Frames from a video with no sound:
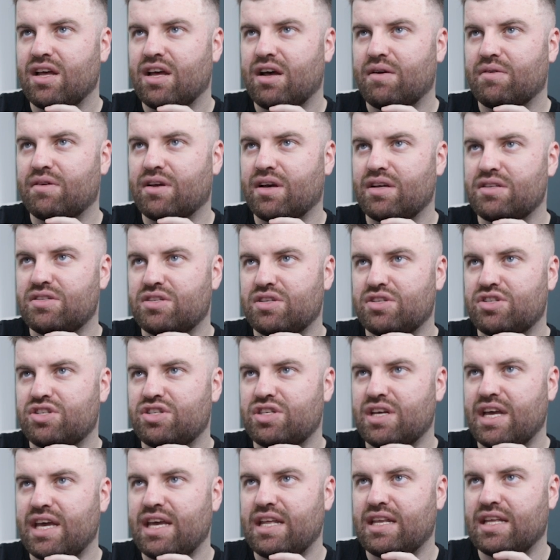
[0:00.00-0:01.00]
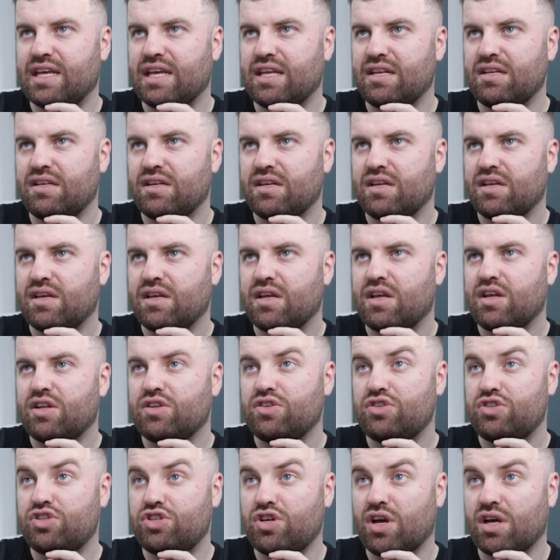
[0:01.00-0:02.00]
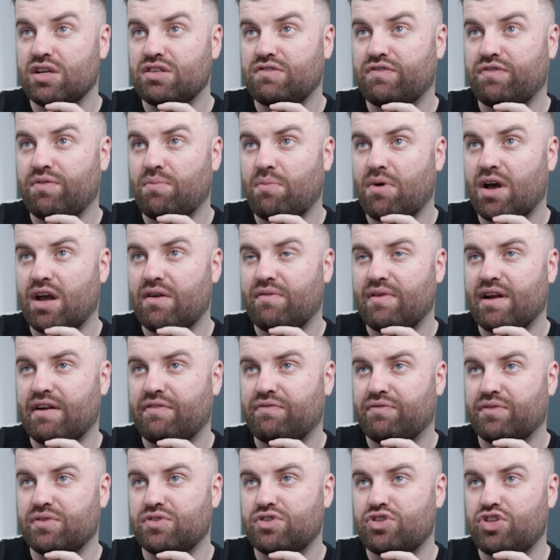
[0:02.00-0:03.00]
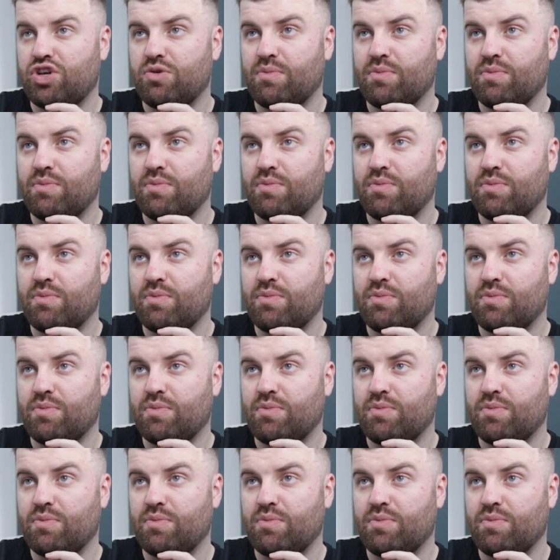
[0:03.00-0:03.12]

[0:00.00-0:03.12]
I'm going to shade in just for my reference.